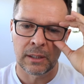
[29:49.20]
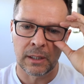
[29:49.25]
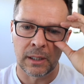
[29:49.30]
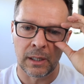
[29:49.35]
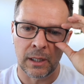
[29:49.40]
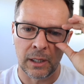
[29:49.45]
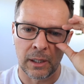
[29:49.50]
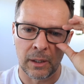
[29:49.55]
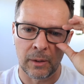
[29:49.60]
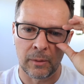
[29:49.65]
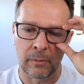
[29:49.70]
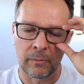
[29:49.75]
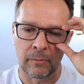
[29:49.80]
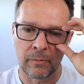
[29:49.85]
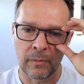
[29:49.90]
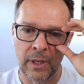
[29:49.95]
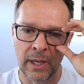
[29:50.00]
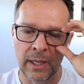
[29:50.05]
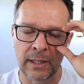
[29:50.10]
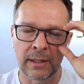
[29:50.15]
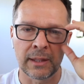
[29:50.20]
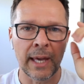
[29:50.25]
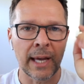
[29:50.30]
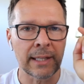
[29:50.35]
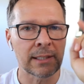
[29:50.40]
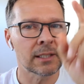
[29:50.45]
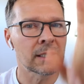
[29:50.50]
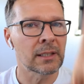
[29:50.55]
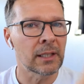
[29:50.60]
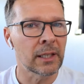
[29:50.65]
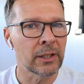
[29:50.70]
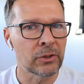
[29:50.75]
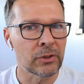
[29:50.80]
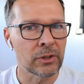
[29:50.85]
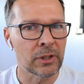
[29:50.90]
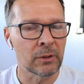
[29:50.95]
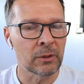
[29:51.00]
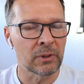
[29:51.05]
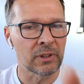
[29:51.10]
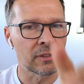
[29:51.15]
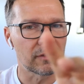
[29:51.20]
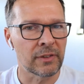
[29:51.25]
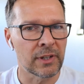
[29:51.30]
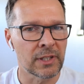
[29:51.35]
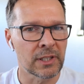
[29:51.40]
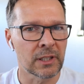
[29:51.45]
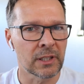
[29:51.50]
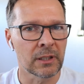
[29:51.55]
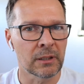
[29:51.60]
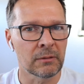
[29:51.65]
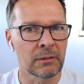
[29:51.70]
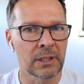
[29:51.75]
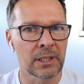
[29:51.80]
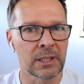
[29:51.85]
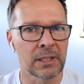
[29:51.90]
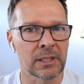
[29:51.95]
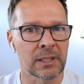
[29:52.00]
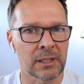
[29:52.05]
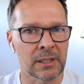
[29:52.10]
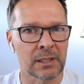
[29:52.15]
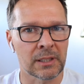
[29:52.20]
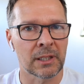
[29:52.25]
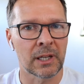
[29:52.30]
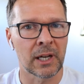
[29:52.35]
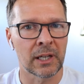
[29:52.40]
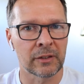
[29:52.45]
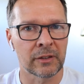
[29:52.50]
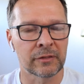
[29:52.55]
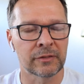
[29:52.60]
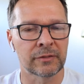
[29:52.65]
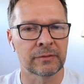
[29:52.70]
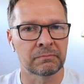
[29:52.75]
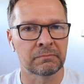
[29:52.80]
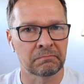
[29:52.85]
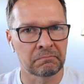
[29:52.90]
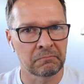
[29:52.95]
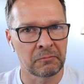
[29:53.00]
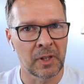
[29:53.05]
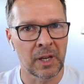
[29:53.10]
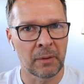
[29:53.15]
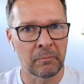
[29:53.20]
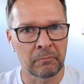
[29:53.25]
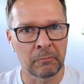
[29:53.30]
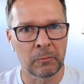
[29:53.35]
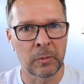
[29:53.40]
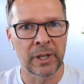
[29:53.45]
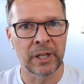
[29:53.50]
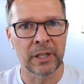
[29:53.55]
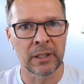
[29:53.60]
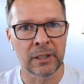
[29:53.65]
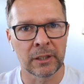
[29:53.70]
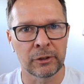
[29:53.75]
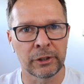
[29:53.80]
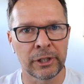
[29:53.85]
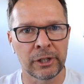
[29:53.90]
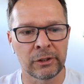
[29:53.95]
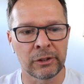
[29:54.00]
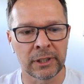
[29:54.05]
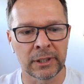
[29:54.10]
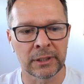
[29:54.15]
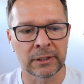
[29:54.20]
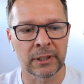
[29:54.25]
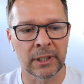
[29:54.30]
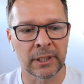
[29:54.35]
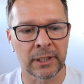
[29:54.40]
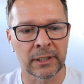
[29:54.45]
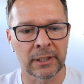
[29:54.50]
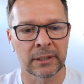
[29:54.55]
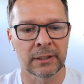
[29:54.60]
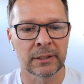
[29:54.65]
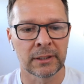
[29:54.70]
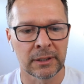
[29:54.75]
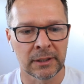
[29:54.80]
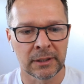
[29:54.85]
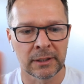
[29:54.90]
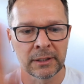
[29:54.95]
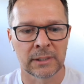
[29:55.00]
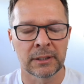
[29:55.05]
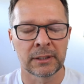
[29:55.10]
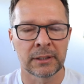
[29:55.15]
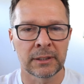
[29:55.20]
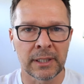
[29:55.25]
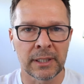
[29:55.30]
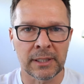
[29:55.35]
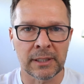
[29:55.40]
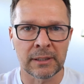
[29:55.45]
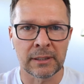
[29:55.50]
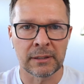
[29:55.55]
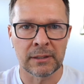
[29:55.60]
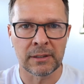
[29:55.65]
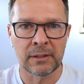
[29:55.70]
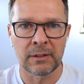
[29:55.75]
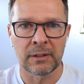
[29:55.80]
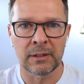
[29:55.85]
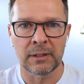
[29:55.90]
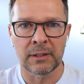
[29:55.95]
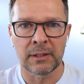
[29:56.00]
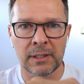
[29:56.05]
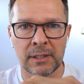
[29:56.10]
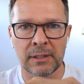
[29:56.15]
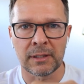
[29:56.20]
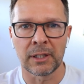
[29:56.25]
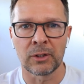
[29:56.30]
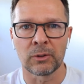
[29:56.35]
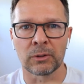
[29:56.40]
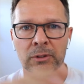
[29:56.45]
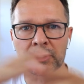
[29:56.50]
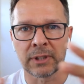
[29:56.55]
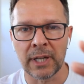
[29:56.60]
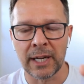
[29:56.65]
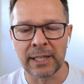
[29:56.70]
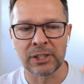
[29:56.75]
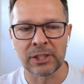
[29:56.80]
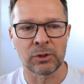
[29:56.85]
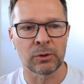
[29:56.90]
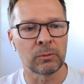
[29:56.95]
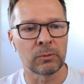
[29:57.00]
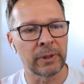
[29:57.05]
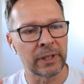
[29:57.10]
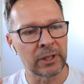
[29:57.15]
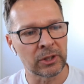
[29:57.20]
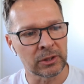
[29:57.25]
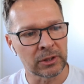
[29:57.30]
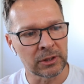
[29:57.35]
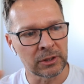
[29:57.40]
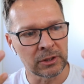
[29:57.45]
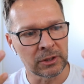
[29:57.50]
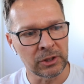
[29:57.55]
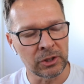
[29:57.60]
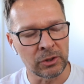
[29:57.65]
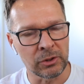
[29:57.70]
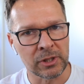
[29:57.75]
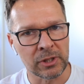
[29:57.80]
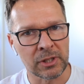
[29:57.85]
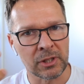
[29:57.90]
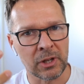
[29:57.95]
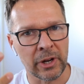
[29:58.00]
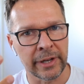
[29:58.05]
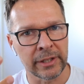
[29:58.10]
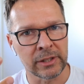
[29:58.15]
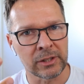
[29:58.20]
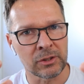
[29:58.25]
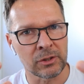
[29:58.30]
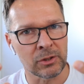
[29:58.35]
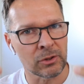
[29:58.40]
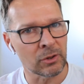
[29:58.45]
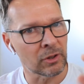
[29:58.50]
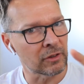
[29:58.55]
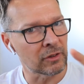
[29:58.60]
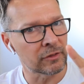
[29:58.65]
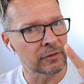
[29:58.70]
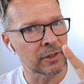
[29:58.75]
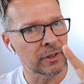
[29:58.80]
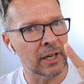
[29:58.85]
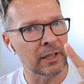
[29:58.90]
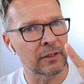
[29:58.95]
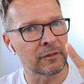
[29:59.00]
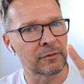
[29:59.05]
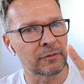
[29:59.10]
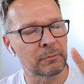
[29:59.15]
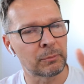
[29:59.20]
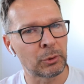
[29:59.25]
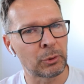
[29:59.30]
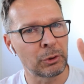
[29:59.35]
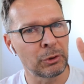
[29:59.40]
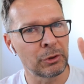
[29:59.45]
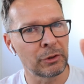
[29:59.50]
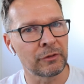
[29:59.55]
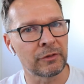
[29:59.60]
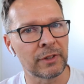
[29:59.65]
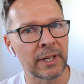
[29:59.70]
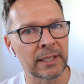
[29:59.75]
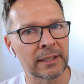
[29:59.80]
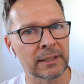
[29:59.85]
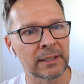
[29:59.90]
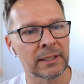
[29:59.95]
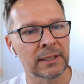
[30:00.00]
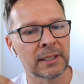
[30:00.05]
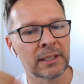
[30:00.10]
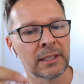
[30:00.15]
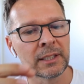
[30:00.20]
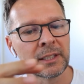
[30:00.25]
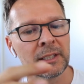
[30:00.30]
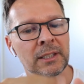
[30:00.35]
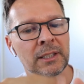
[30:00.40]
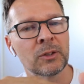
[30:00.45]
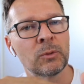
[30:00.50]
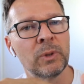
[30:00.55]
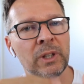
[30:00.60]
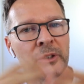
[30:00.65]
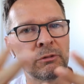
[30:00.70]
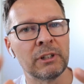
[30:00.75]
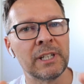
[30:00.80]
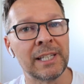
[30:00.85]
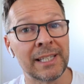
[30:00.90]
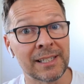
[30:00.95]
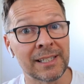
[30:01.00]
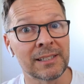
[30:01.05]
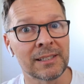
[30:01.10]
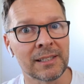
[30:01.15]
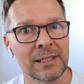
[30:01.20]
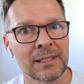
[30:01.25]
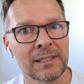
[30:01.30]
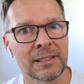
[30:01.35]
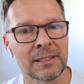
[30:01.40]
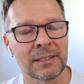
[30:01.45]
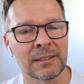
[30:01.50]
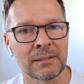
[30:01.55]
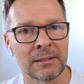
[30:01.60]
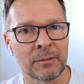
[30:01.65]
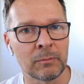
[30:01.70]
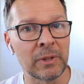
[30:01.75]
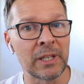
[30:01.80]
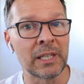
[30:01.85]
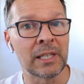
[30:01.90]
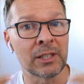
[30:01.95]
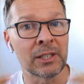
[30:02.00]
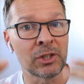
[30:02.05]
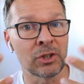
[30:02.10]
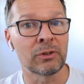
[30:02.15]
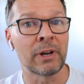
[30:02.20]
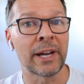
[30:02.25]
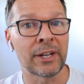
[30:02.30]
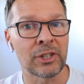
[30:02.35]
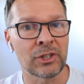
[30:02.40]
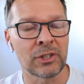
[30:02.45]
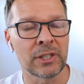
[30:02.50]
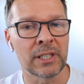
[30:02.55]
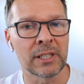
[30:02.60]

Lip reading: And that's an interesting one. The physical one is kind of, yep, we can agree on it. Like, this thing called touch, or we could use science to sort of kind of prove that we really exist and me and you actually